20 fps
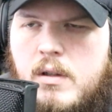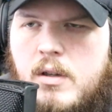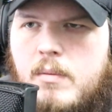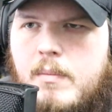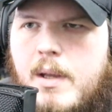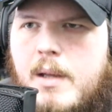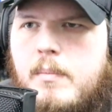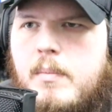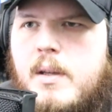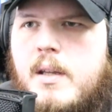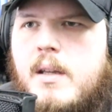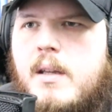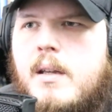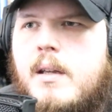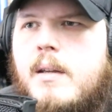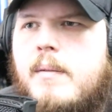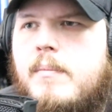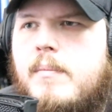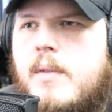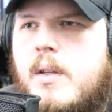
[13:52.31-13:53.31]
There may
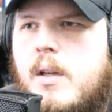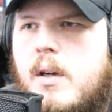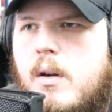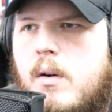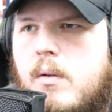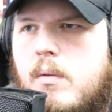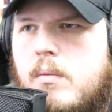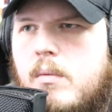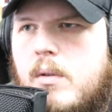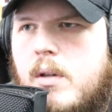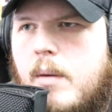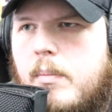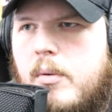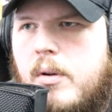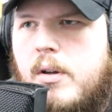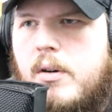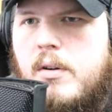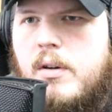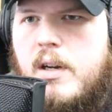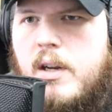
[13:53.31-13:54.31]
be, you know, a couple
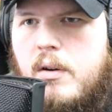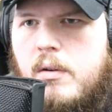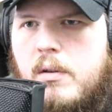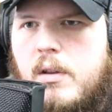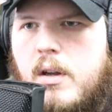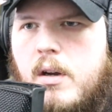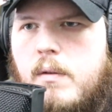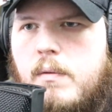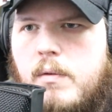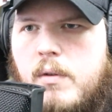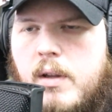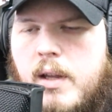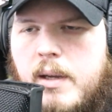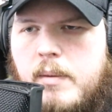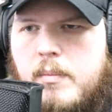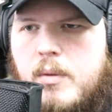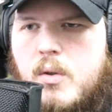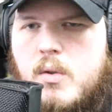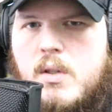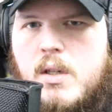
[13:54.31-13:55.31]
hundred here or there for like
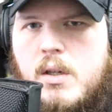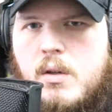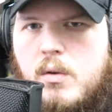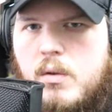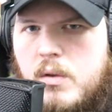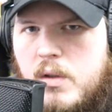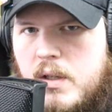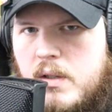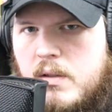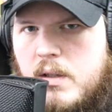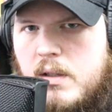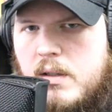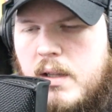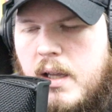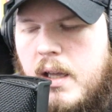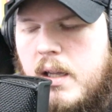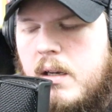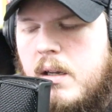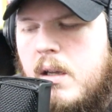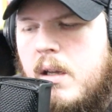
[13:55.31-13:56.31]
music or things like
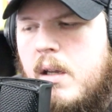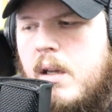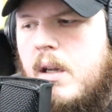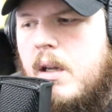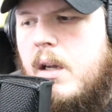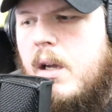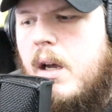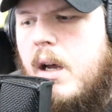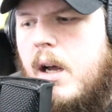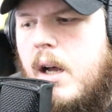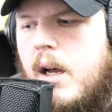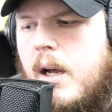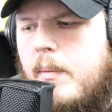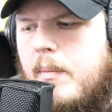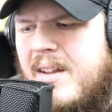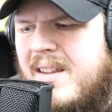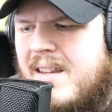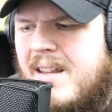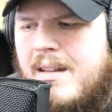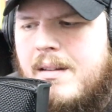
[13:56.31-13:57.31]
that.
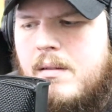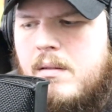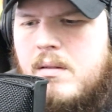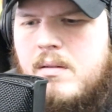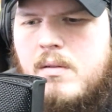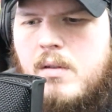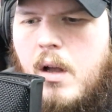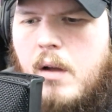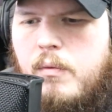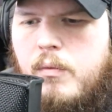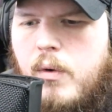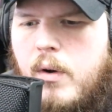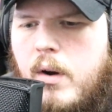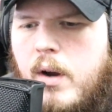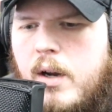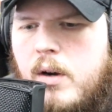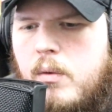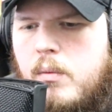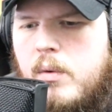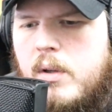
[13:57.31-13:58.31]
And then software,
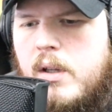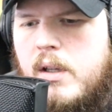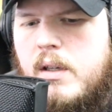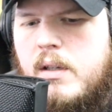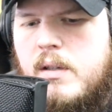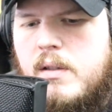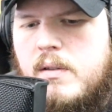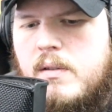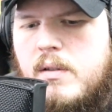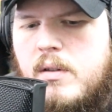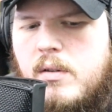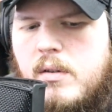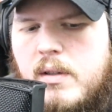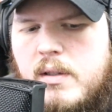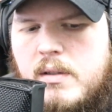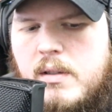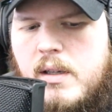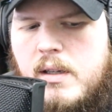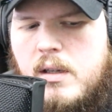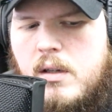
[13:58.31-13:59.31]
I don't really consider
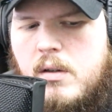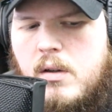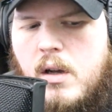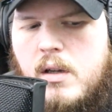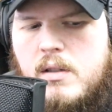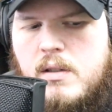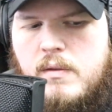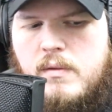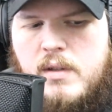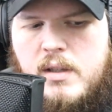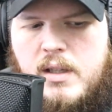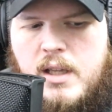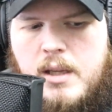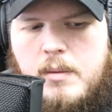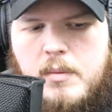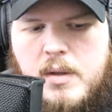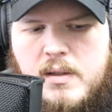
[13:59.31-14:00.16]
as like a cost of the game.